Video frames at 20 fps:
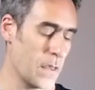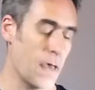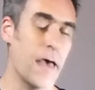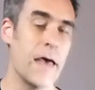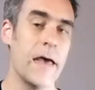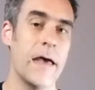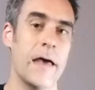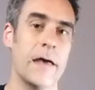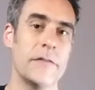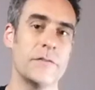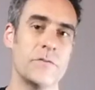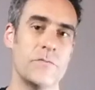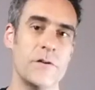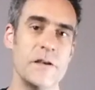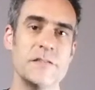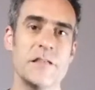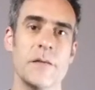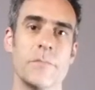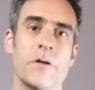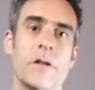And the
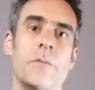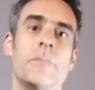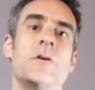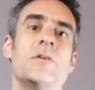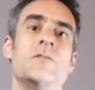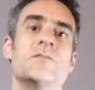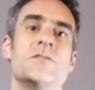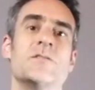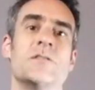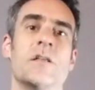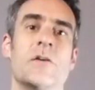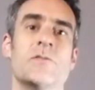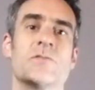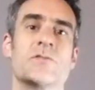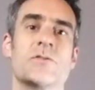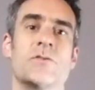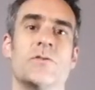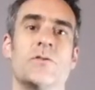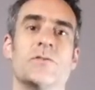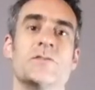reason I'm going to be using those
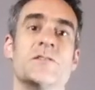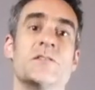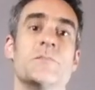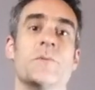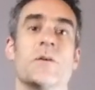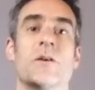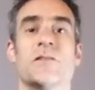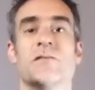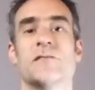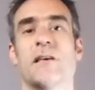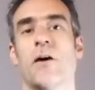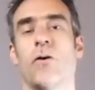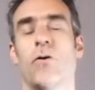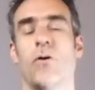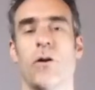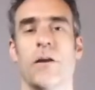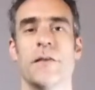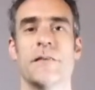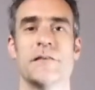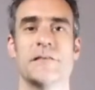chords is because they're
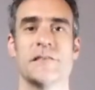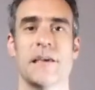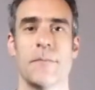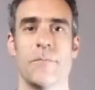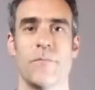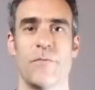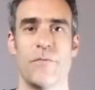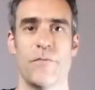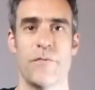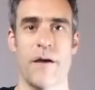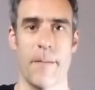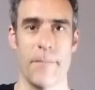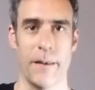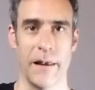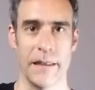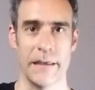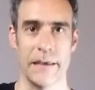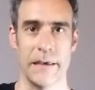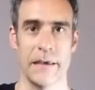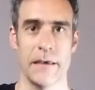all in the same
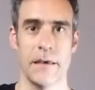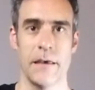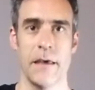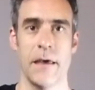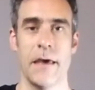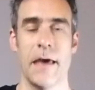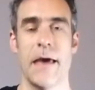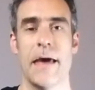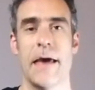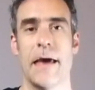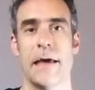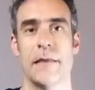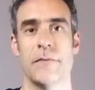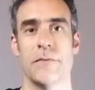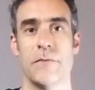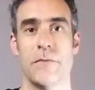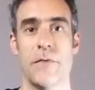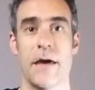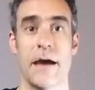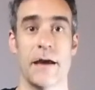family,
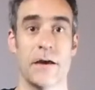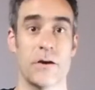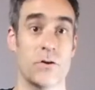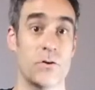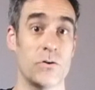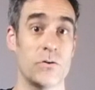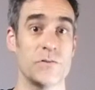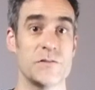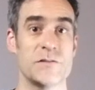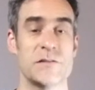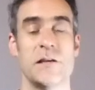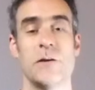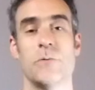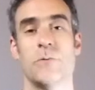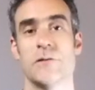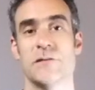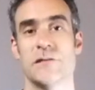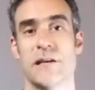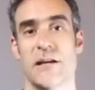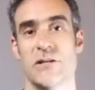and that chord
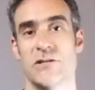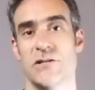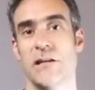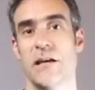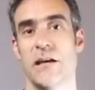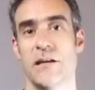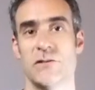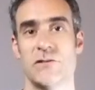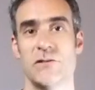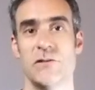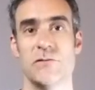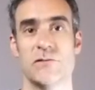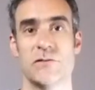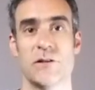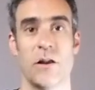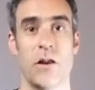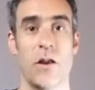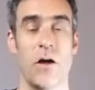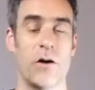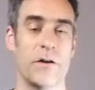sequence actually gets used a
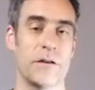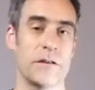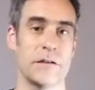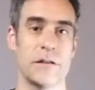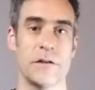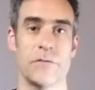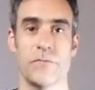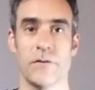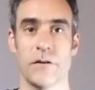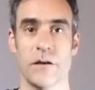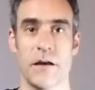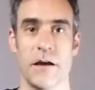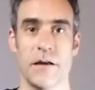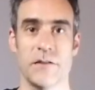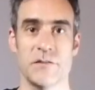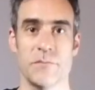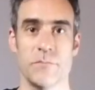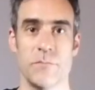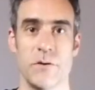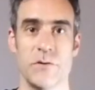lot in different
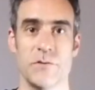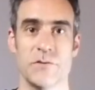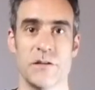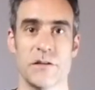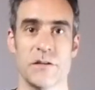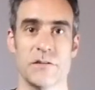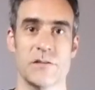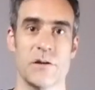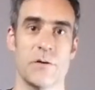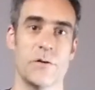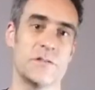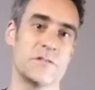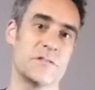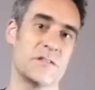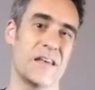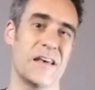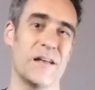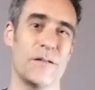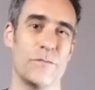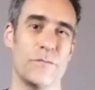kinds of music, so it's
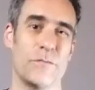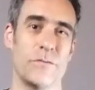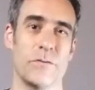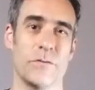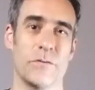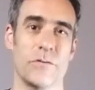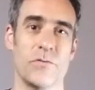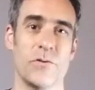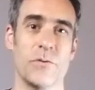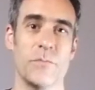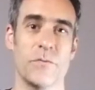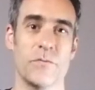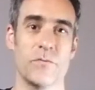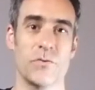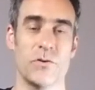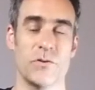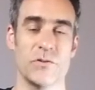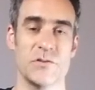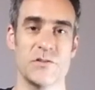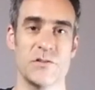a helpful group of
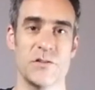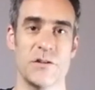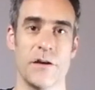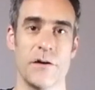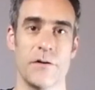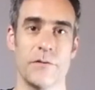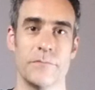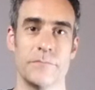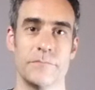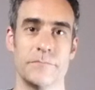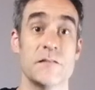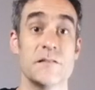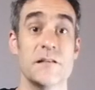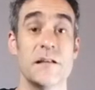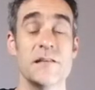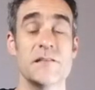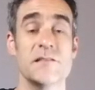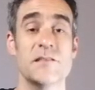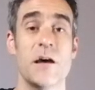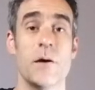chords to know. So
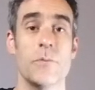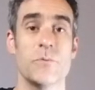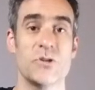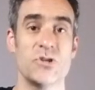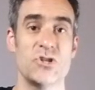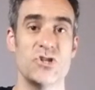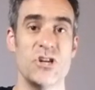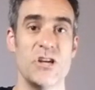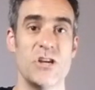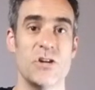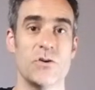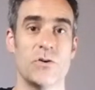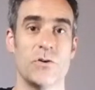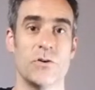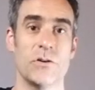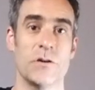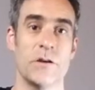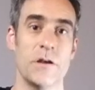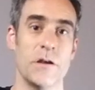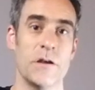let's start with the G
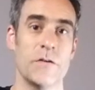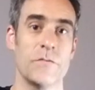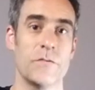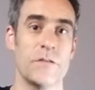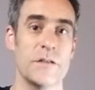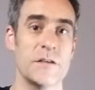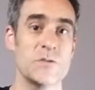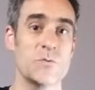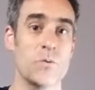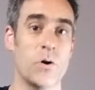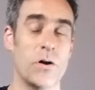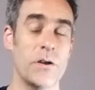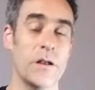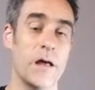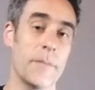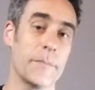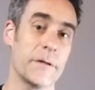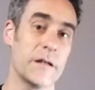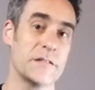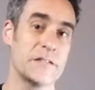chord. For this one,
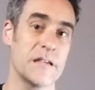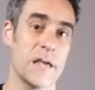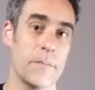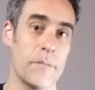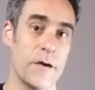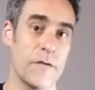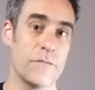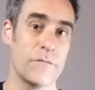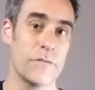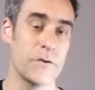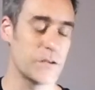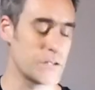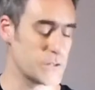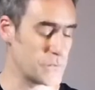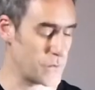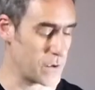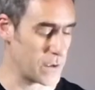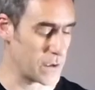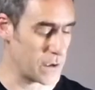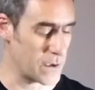I'm going to take my
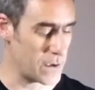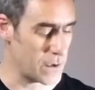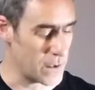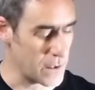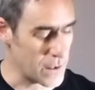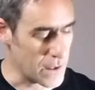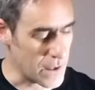first finger